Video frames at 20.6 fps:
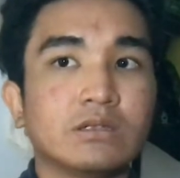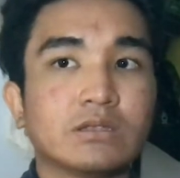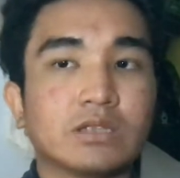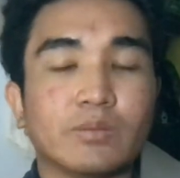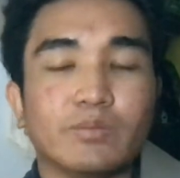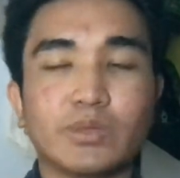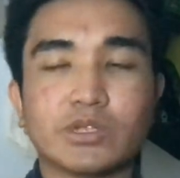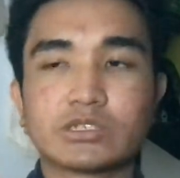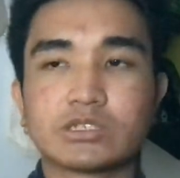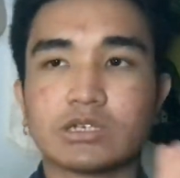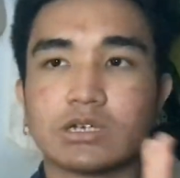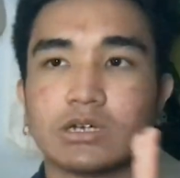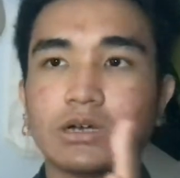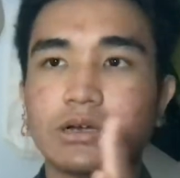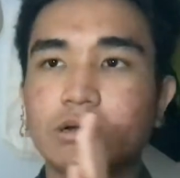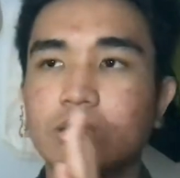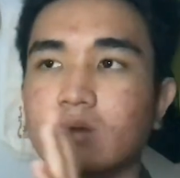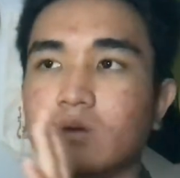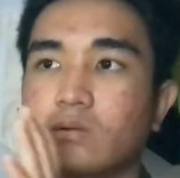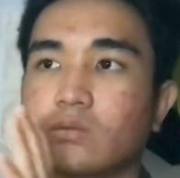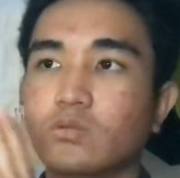the
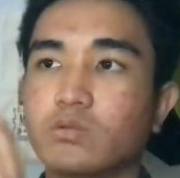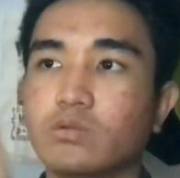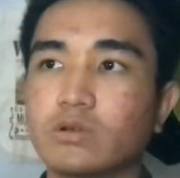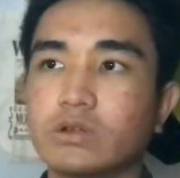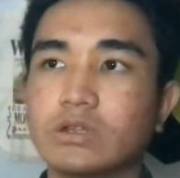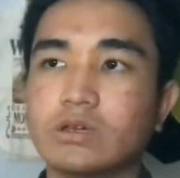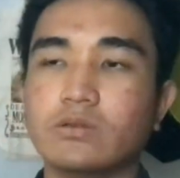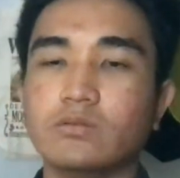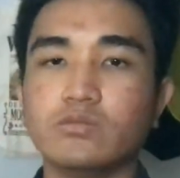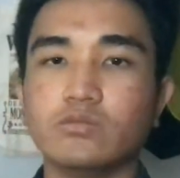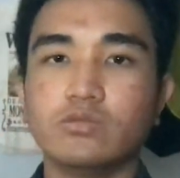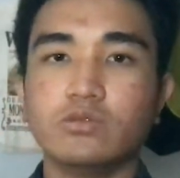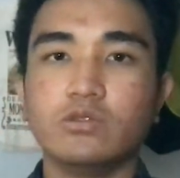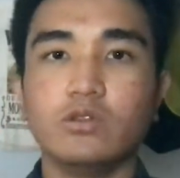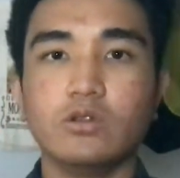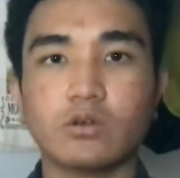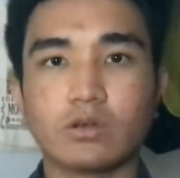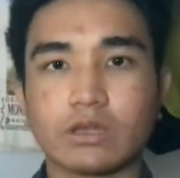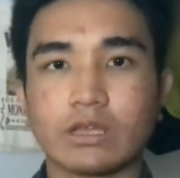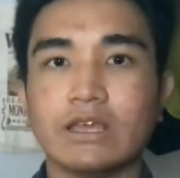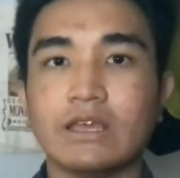picture wouldn't
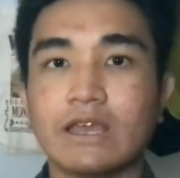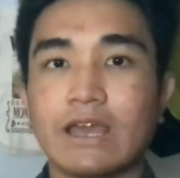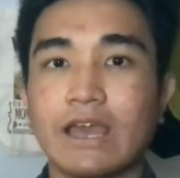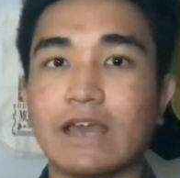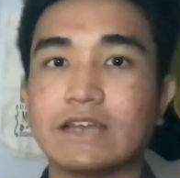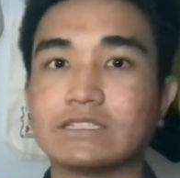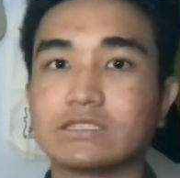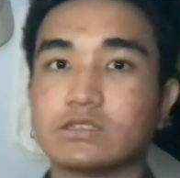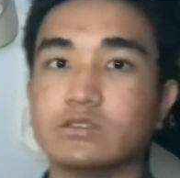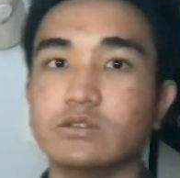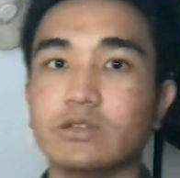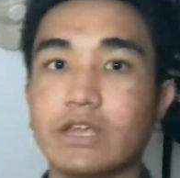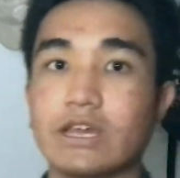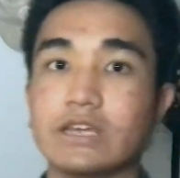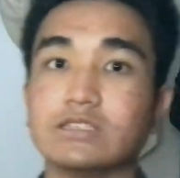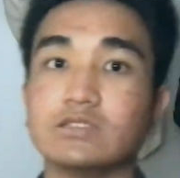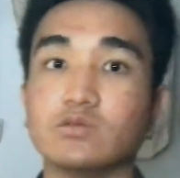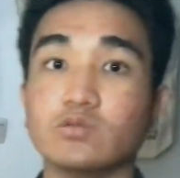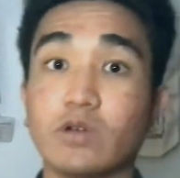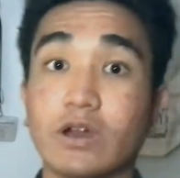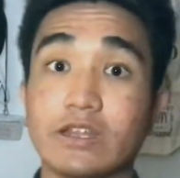look as good
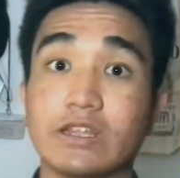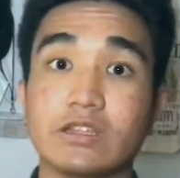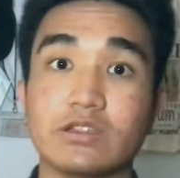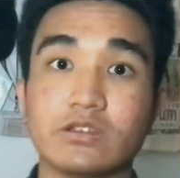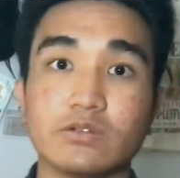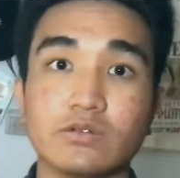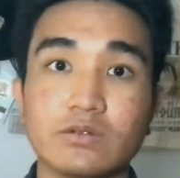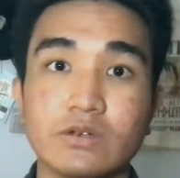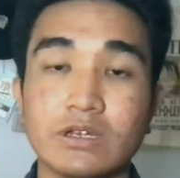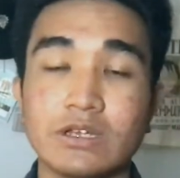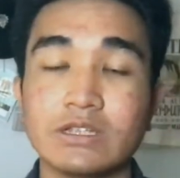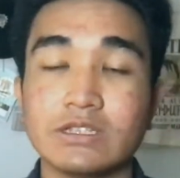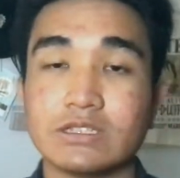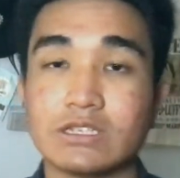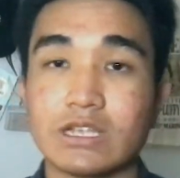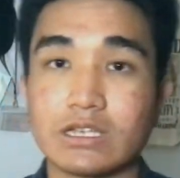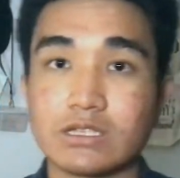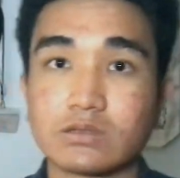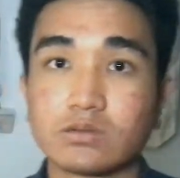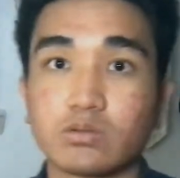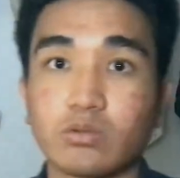as you want it to.
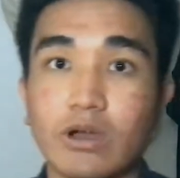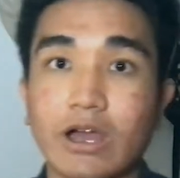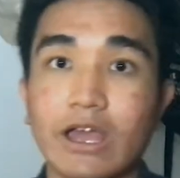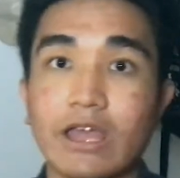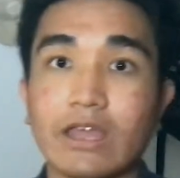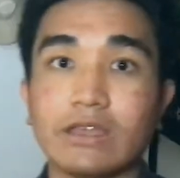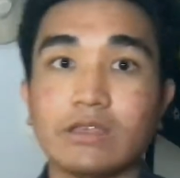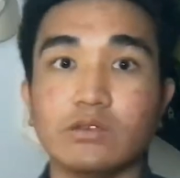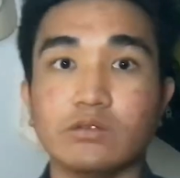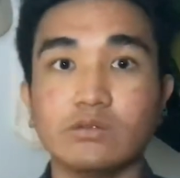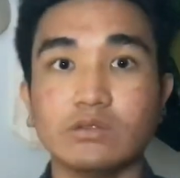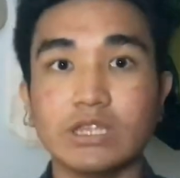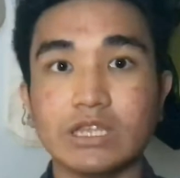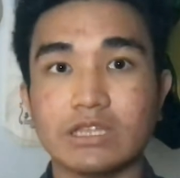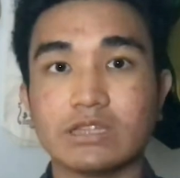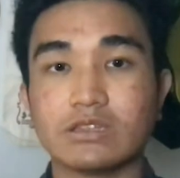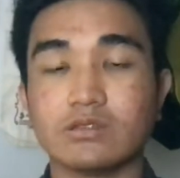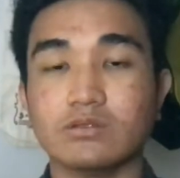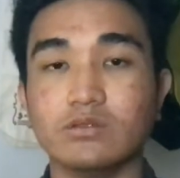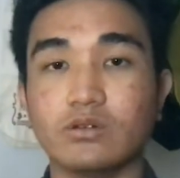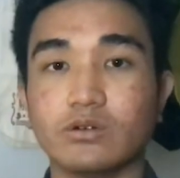That's why you
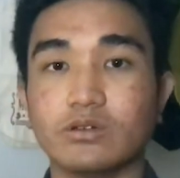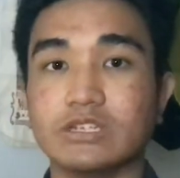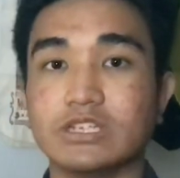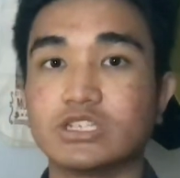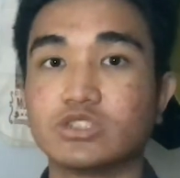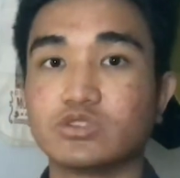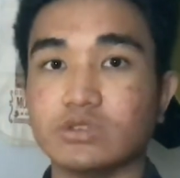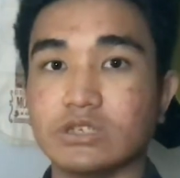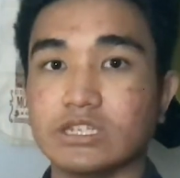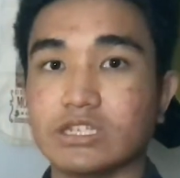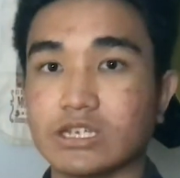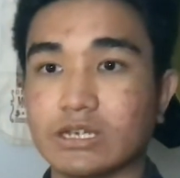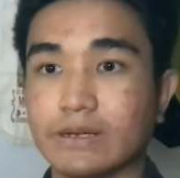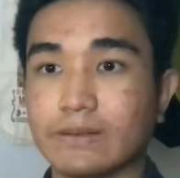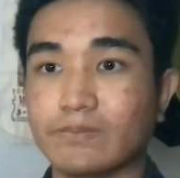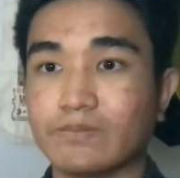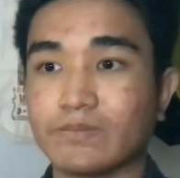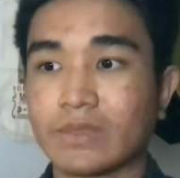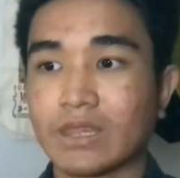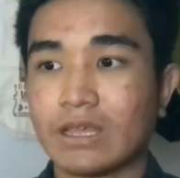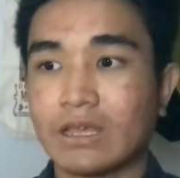need to know this 3
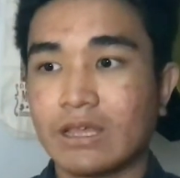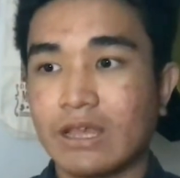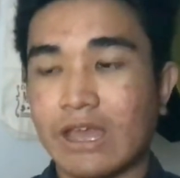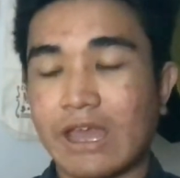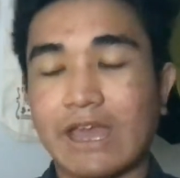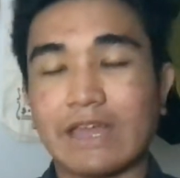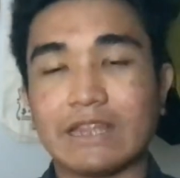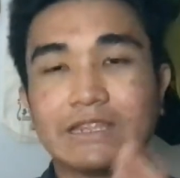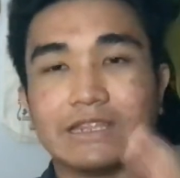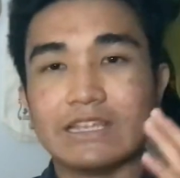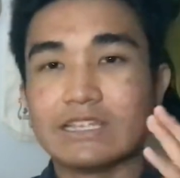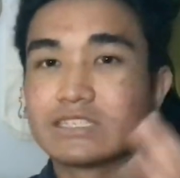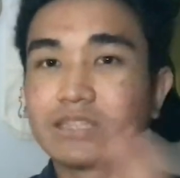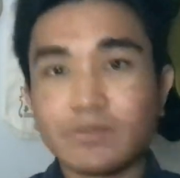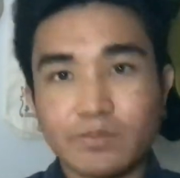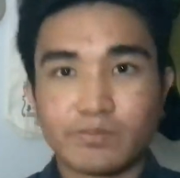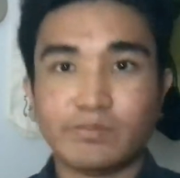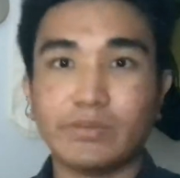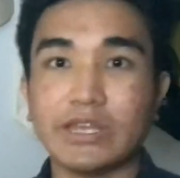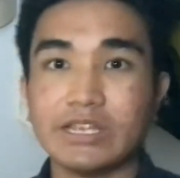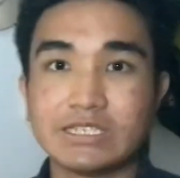terms, and it's the
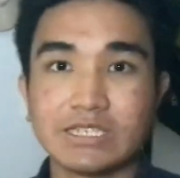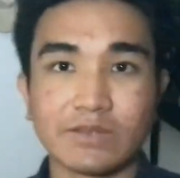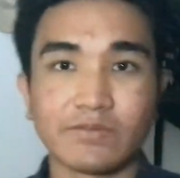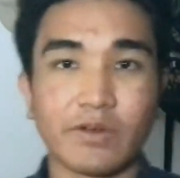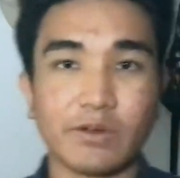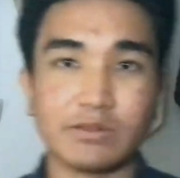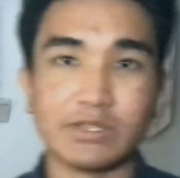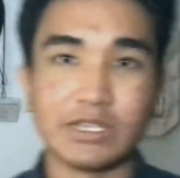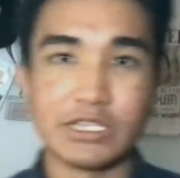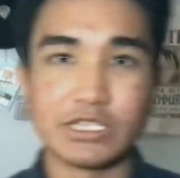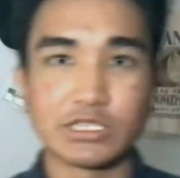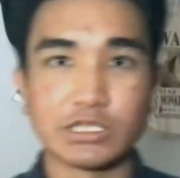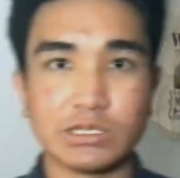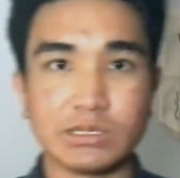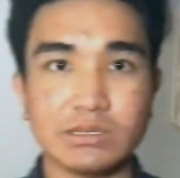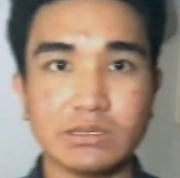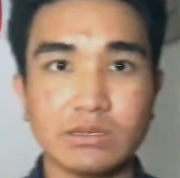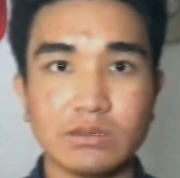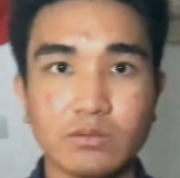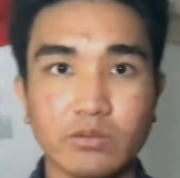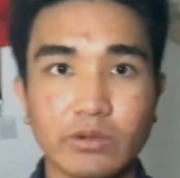basic
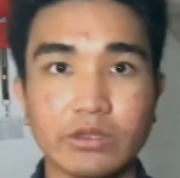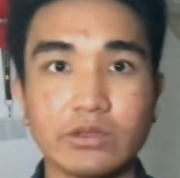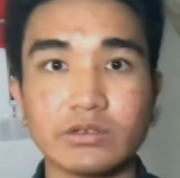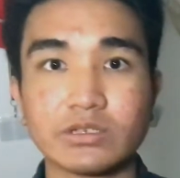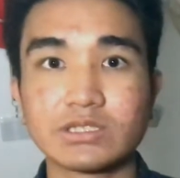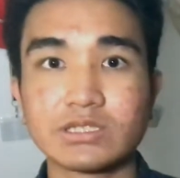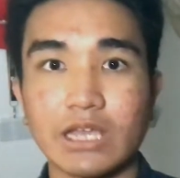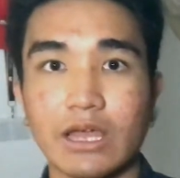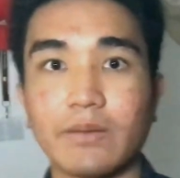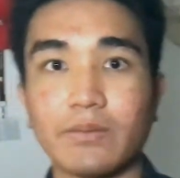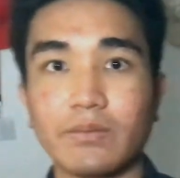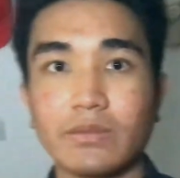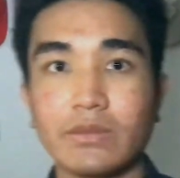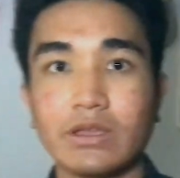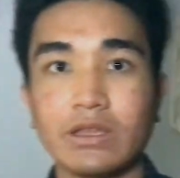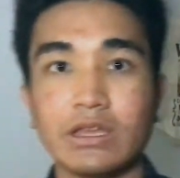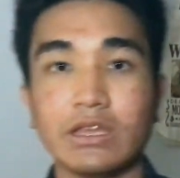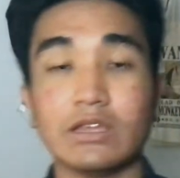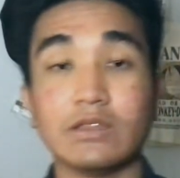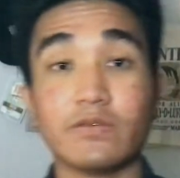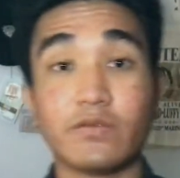foundation when you step
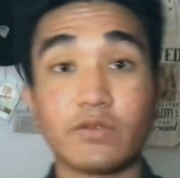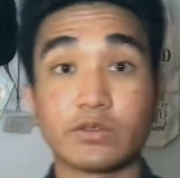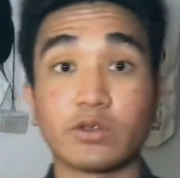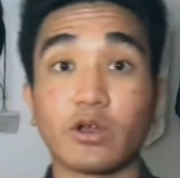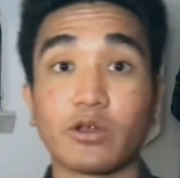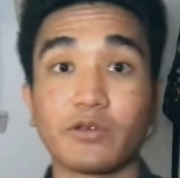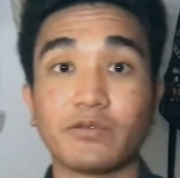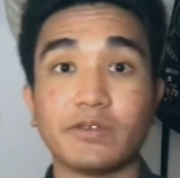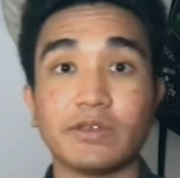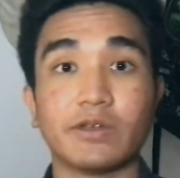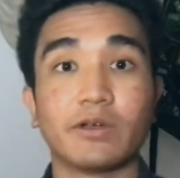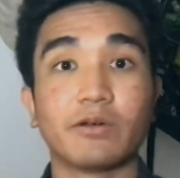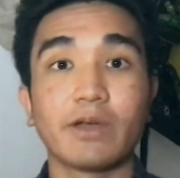into photography.